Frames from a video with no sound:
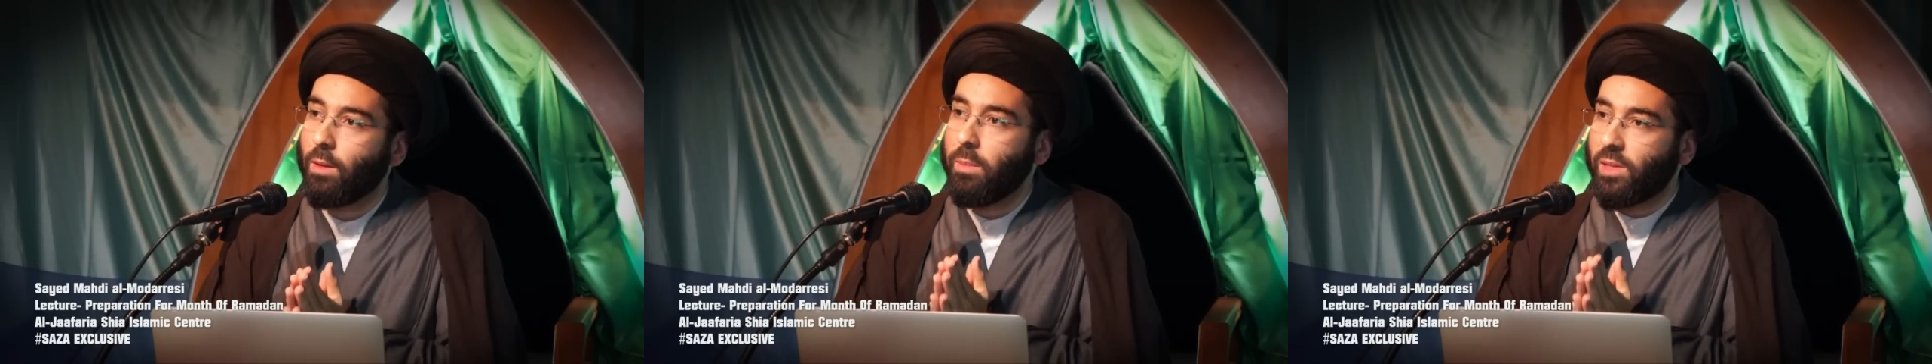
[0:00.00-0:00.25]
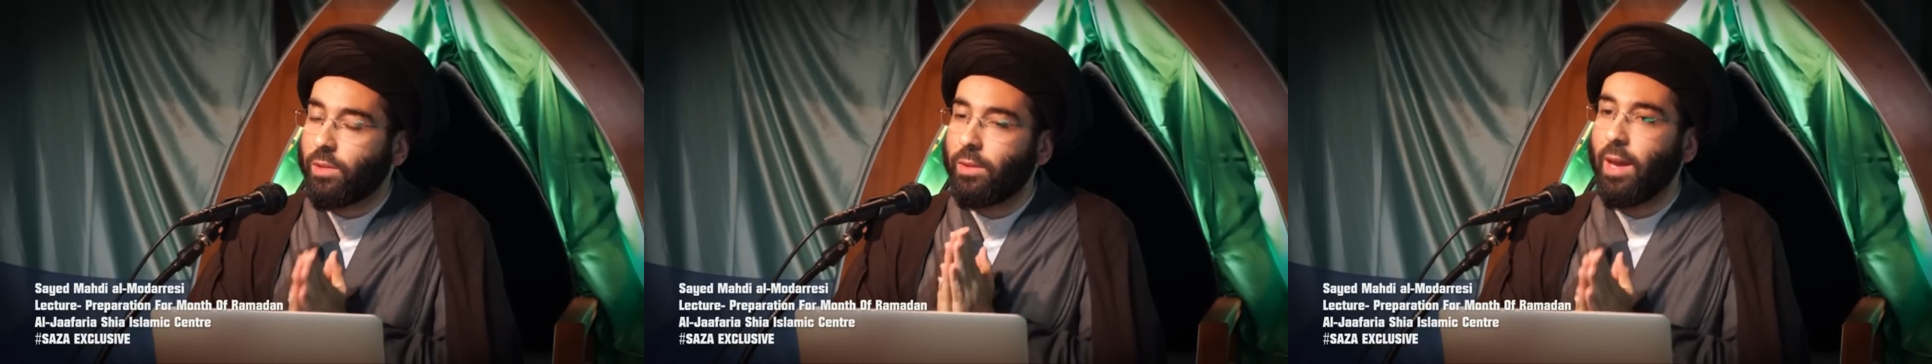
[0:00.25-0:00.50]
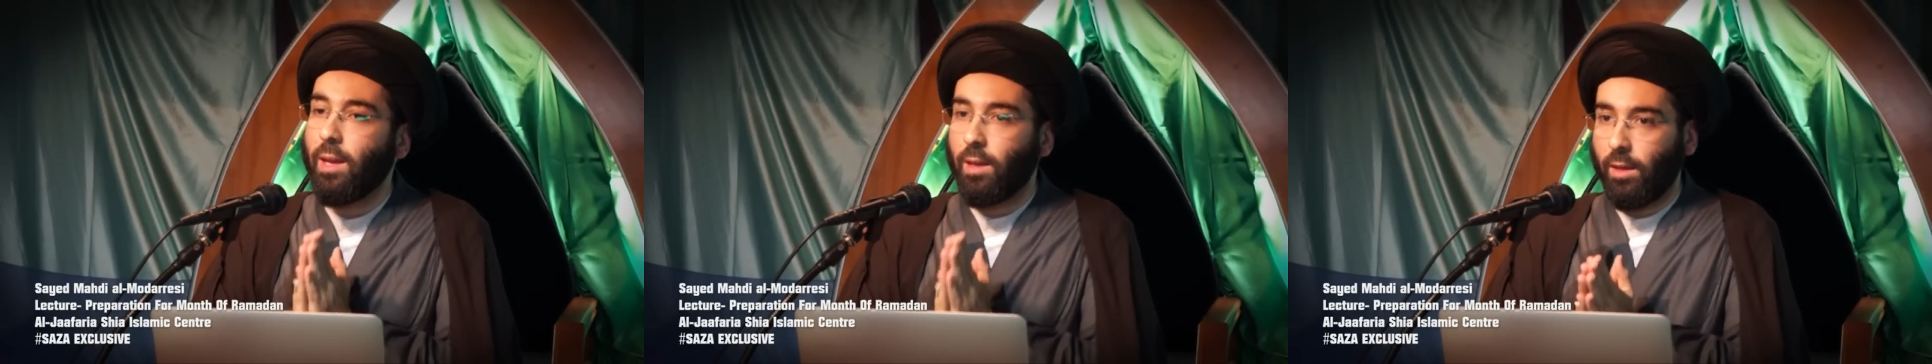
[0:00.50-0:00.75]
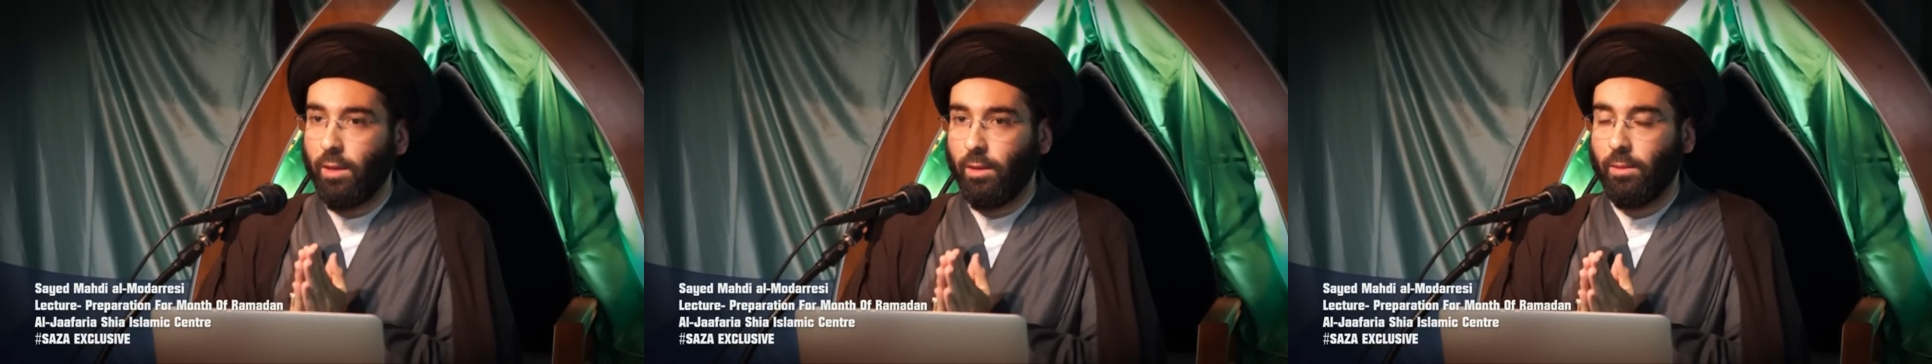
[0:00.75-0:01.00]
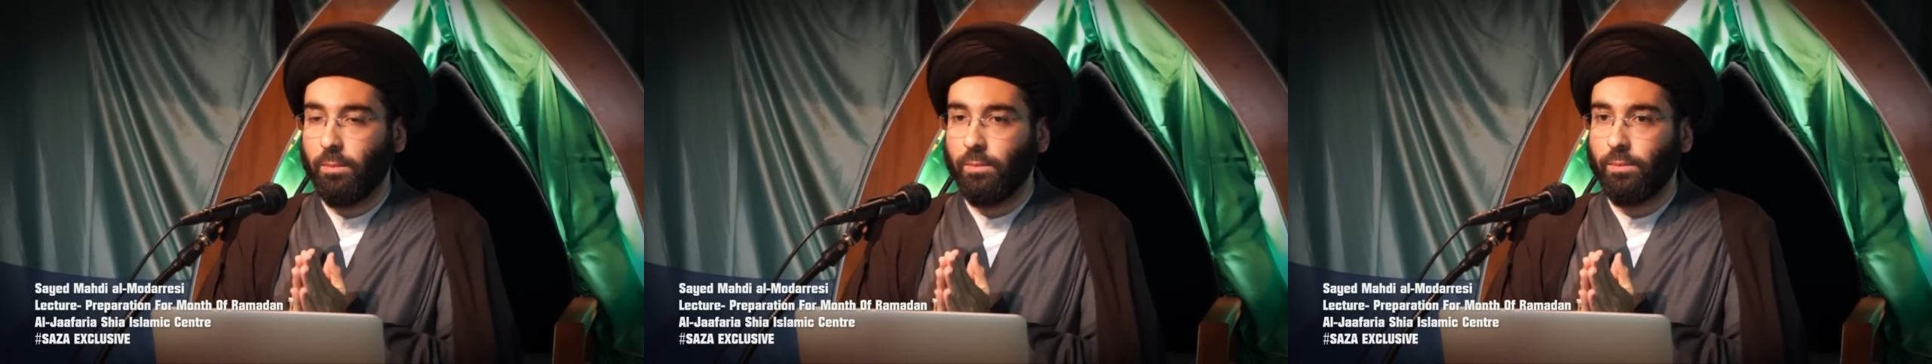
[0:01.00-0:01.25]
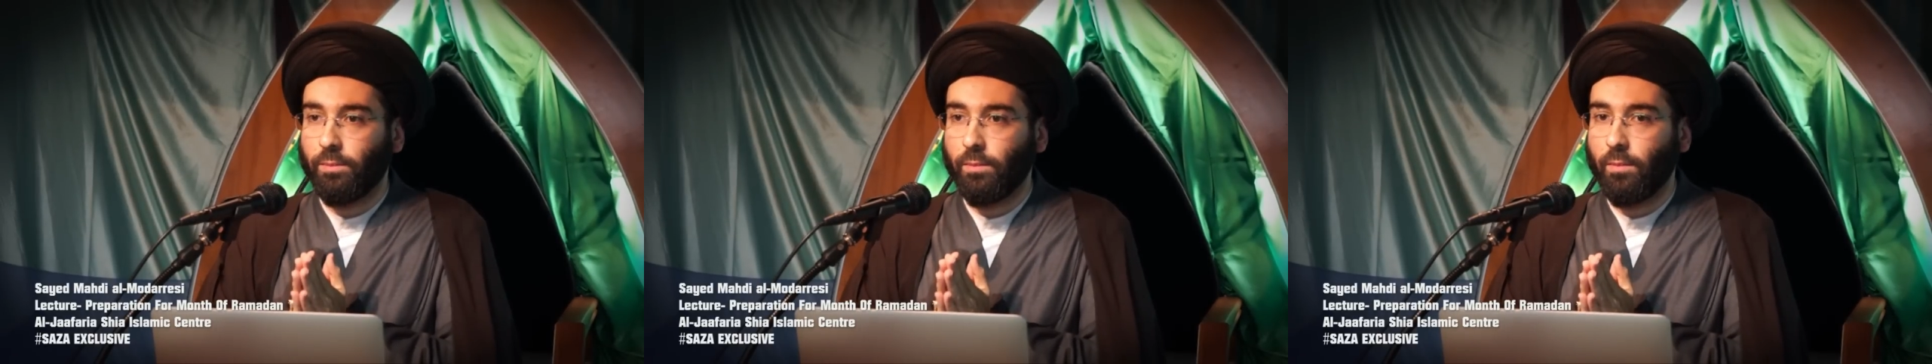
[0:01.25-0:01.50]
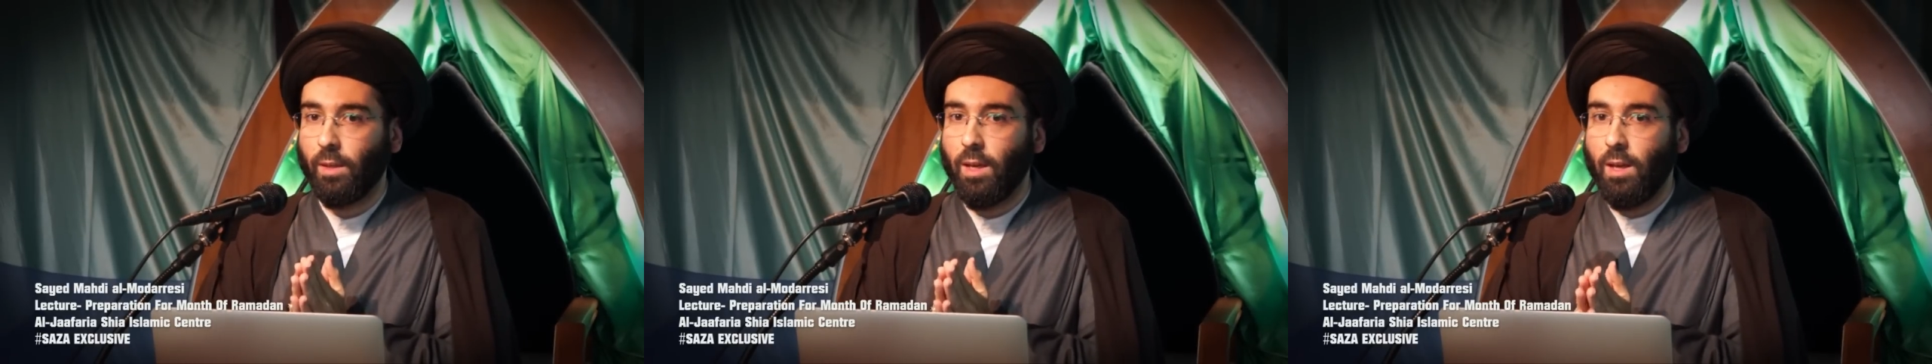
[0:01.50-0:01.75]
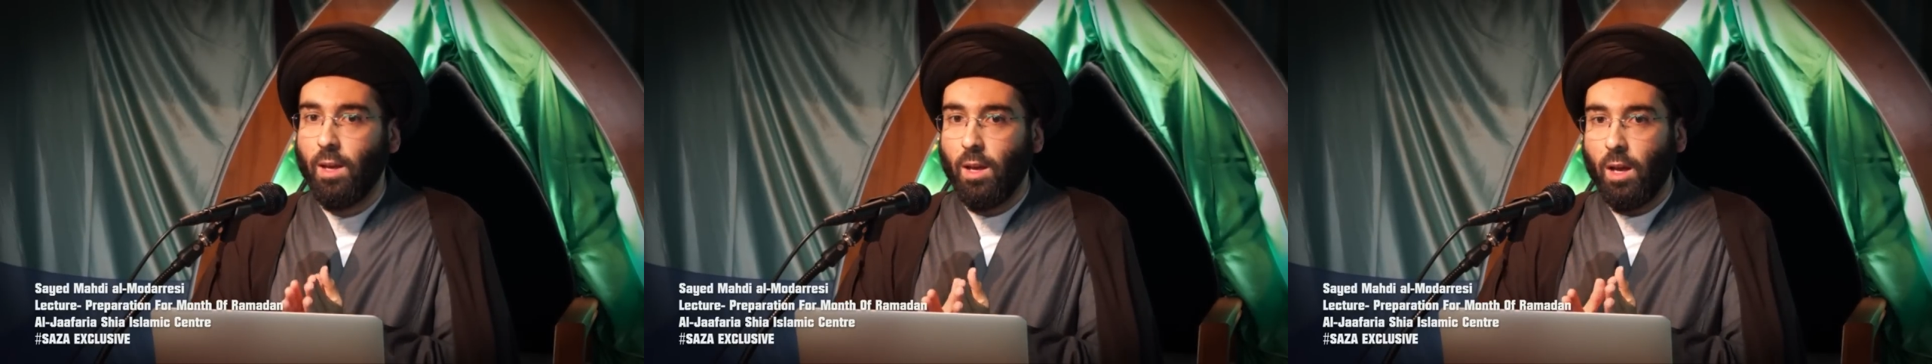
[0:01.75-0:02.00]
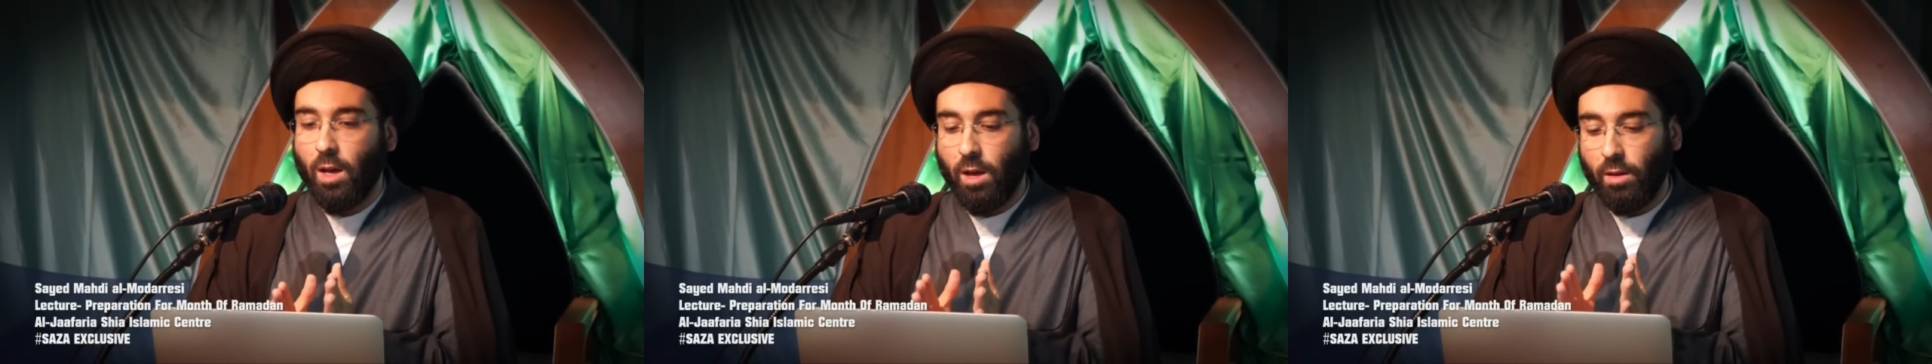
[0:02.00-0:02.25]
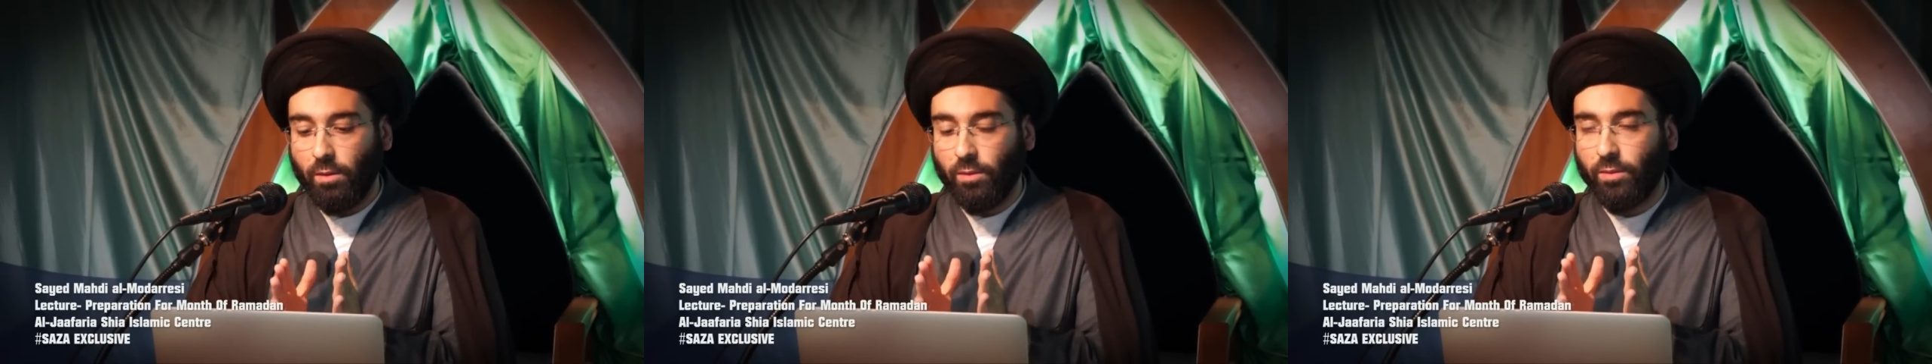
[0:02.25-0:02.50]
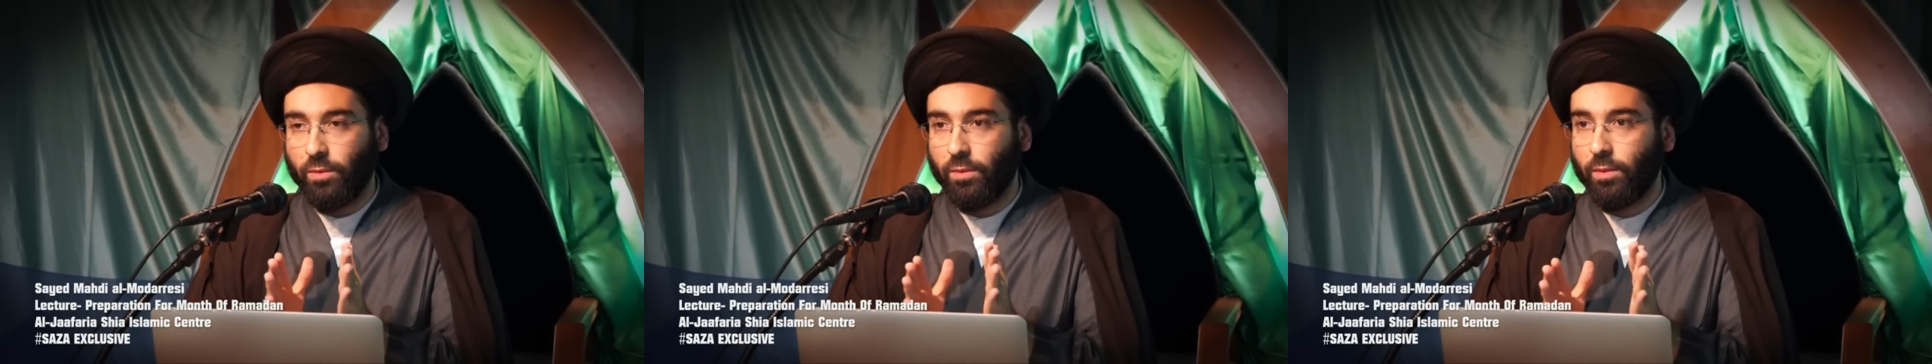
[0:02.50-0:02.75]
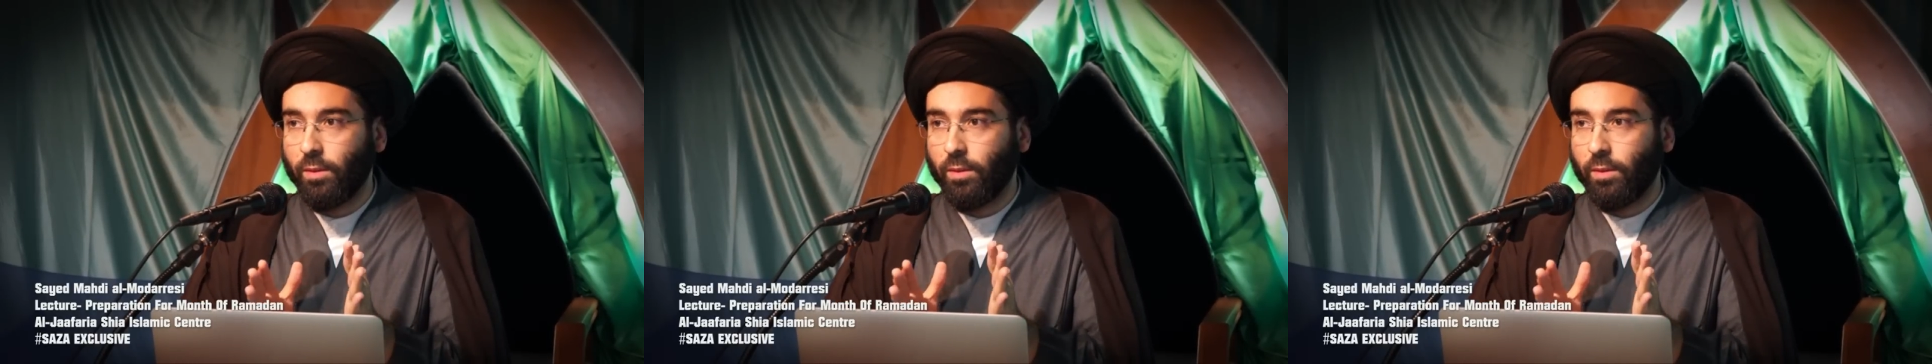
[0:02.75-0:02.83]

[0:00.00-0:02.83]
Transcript: the mistake of